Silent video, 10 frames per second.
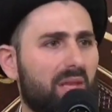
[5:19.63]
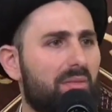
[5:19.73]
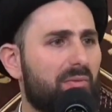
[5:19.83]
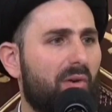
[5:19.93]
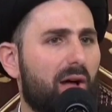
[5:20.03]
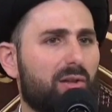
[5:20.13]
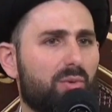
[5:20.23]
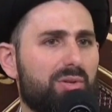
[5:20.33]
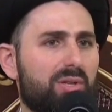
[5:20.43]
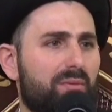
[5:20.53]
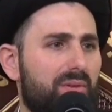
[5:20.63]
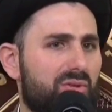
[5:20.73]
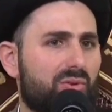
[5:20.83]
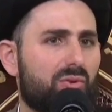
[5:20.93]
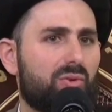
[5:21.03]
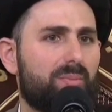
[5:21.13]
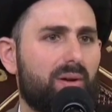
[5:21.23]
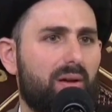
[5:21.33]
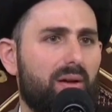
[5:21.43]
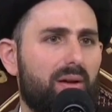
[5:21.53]
The followers of this group,
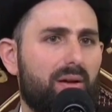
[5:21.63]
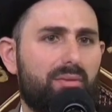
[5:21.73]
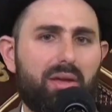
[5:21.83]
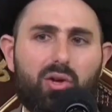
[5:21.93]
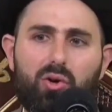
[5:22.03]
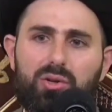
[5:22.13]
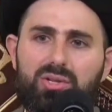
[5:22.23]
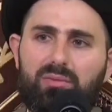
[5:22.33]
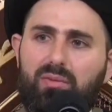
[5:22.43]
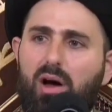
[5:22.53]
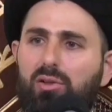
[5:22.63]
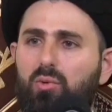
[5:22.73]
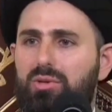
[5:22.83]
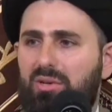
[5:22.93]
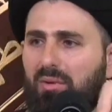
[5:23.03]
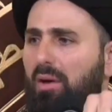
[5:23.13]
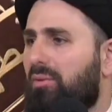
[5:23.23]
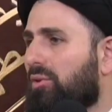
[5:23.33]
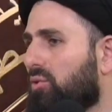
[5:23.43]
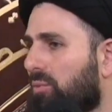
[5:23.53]
they curse the followers of
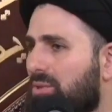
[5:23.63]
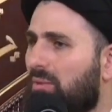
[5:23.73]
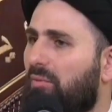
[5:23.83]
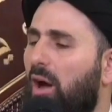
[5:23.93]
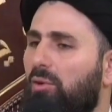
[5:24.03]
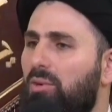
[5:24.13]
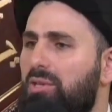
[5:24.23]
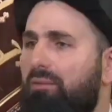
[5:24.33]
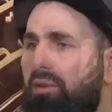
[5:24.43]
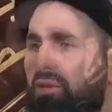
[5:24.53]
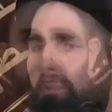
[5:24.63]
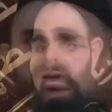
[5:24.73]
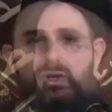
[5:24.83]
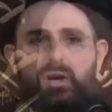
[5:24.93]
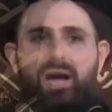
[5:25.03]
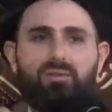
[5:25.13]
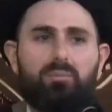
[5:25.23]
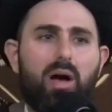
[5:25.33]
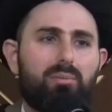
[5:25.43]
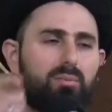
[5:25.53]
other groups. The followers of this marja have a
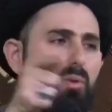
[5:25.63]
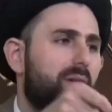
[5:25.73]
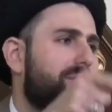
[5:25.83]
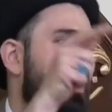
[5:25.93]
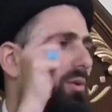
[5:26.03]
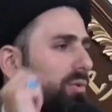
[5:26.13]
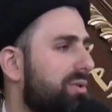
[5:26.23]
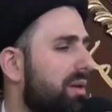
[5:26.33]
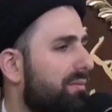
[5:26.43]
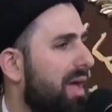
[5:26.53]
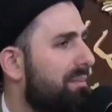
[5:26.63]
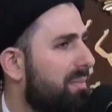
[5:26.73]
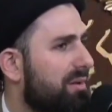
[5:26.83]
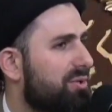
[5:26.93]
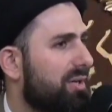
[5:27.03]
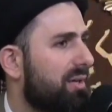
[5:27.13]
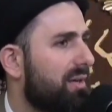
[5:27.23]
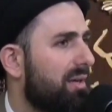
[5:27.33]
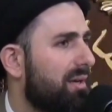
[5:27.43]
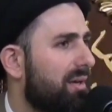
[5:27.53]
problem with the followers of that marja.
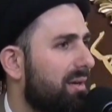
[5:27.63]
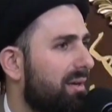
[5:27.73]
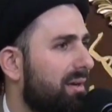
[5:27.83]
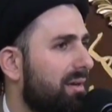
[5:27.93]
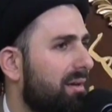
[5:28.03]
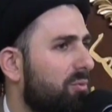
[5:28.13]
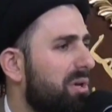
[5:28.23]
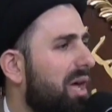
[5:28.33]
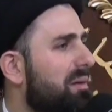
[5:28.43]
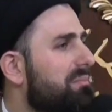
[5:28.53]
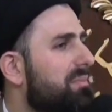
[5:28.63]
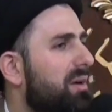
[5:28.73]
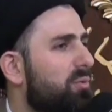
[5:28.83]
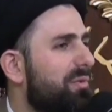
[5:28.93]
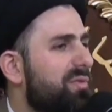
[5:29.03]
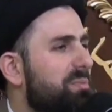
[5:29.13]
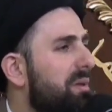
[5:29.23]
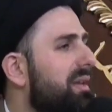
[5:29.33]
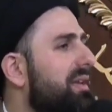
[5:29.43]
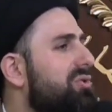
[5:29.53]
We've
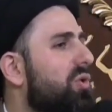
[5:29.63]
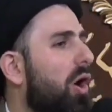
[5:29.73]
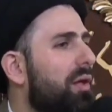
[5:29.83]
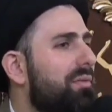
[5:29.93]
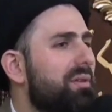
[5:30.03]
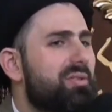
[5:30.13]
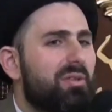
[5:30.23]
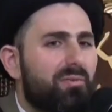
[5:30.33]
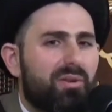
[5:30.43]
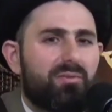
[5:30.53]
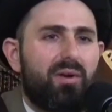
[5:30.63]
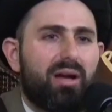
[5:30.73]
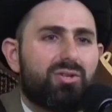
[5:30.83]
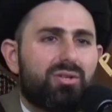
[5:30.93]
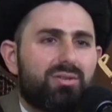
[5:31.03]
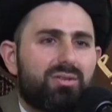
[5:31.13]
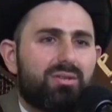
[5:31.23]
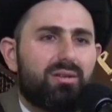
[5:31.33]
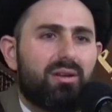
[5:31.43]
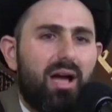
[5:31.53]
split into all these different factions.
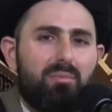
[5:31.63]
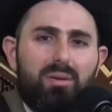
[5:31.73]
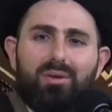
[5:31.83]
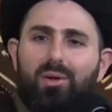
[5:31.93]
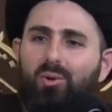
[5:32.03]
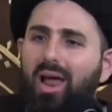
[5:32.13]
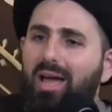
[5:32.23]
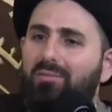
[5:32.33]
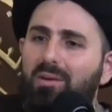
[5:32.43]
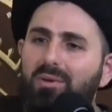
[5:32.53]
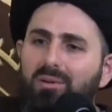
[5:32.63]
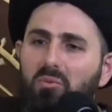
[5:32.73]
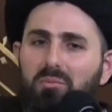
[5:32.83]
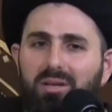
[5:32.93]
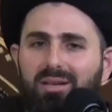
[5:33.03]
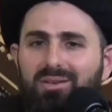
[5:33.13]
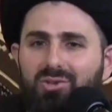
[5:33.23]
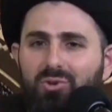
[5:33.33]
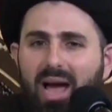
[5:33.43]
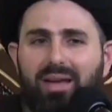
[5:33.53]
Habibi, the wilaya of Amir al-Mu'mineen is
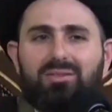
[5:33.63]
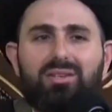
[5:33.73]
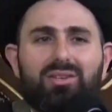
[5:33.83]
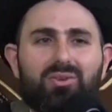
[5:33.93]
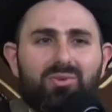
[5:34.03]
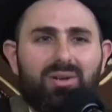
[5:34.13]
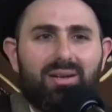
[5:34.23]
uniting you.